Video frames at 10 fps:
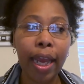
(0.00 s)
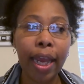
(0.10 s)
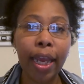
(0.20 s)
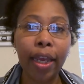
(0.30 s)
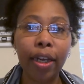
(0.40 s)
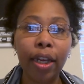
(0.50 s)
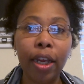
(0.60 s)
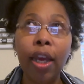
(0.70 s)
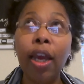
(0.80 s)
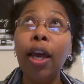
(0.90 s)
And
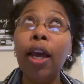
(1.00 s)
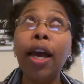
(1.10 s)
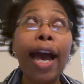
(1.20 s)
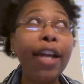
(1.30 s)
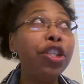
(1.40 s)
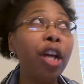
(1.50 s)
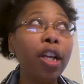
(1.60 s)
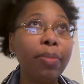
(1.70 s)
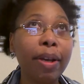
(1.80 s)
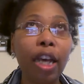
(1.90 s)
I just
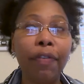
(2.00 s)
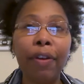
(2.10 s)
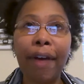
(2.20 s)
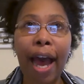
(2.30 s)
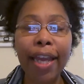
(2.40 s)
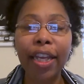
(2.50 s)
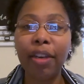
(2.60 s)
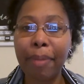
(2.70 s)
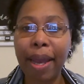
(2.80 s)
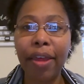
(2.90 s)
thought to myself, if I
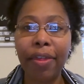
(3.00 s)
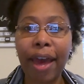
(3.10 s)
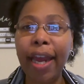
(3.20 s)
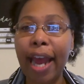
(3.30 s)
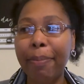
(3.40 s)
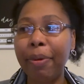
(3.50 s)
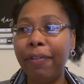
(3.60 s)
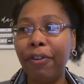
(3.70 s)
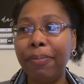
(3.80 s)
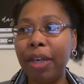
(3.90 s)
could make that happen
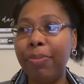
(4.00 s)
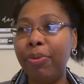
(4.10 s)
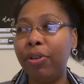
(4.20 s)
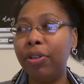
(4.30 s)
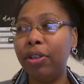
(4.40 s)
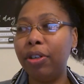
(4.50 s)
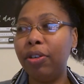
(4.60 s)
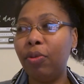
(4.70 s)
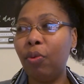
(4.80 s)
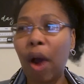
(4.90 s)
for people,
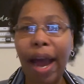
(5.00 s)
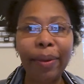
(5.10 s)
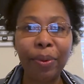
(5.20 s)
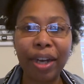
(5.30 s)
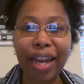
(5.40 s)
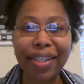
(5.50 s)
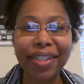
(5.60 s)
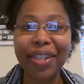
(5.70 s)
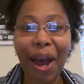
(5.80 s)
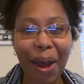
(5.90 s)
why would I
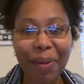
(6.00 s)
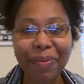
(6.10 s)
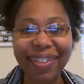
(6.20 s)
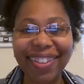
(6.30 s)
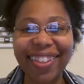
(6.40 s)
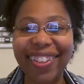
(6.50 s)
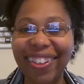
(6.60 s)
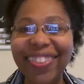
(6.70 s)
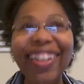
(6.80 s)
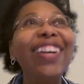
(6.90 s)
stop?
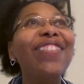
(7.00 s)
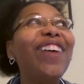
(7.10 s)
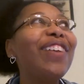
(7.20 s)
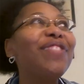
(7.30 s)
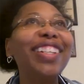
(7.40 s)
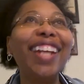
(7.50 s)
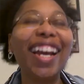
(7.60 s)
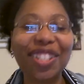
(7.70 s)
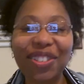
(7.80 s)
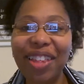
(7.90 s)
Why wouldn't
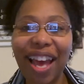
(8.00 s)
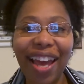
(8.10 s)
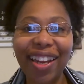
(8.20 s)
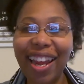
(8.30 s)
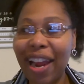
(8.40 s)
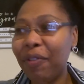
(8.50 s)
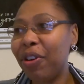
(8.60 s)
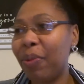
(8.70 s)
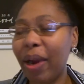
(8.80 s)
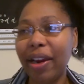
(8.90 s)
I do that
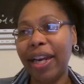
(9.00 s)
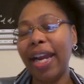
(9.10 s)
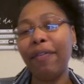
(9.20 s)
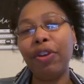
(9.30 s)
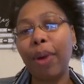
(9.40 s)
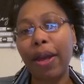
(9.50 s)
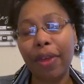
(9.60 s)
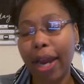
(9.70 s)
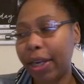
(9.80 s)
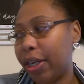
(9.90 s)
everywhere in every way
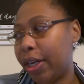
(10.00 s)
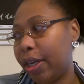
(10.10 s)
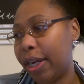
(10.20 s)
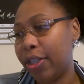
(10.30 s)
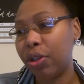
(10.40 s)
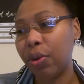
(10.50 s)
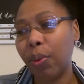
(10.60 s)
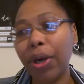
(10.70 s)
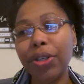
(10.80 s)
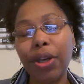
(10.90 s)
that I could? And so the
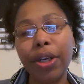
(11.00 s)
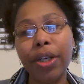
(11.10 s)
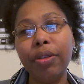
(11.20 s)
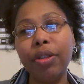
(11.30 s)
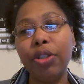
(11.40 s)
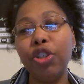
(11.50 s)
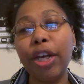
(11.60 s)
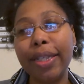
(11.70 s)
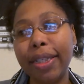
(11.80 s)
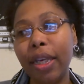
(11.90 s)
work started to
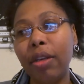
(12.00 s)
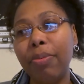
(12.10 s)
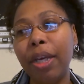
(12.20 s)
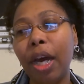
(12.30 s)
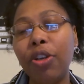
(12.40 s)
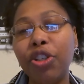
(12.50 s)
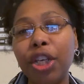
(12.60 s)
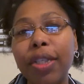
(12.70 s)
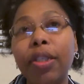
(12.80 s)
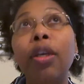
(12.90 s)
transcend beyond
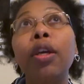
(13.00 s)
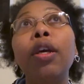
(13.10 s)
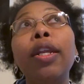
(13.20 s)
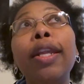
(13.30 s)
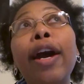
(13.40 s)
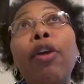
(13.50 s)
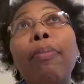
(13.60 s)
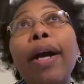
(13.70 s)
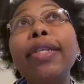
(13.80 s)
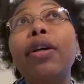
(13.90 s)
just now
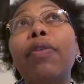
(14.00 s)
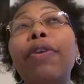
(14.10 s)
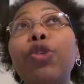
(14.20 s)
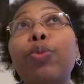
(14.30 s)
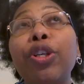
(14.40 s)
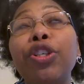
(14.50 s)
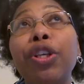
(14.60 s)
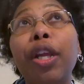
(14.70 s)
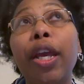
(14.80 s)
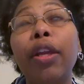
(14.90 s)
my
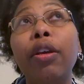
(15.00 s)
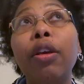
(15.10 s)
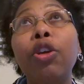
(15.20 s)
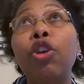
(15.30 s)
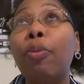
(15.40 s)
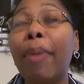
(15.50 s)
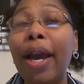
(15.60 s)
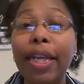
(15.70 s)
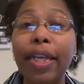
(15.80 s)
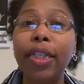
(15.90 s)
self-expression and,
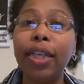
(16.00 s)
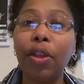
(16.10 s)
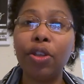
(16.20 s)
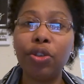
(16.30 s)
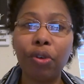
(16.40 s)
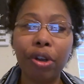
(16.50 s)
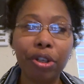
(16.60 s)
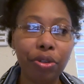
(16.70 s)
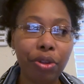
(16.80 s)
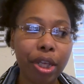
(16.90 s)
my need to tell a story,
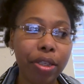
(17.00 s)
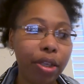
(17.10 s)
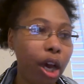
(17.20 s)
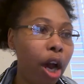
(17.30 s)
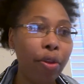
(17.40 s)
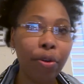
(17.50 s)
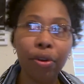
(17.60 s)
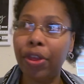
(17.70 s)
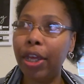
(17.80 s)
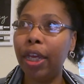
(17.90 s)
to this
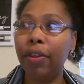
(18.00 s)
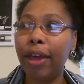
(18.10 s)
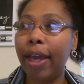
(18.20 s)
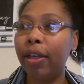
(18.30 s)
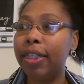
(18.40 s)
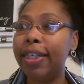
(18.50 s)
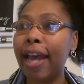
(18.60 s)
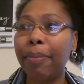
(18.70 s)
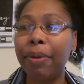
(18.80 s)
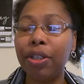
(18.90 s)
other thing that could
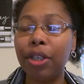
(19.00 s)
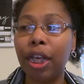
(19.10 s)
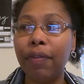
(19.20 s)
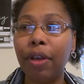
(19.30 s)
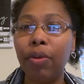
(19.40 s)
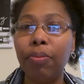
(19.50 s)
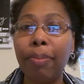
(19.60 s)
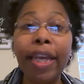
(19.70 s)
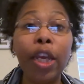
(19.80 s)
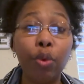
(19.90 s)
tap into
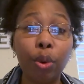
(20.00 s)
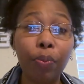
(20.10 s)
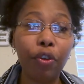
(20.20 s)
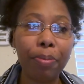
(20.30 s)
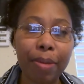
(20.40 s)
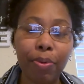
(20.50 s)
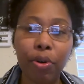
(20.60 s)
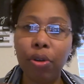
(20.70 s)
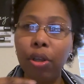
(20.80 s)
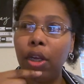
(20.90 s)
making room for
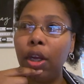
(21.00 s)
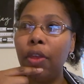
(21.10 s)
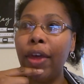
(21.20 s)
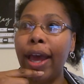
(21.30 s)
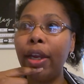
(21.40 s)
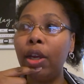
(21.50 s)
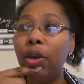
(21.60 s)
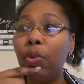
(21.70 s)
people that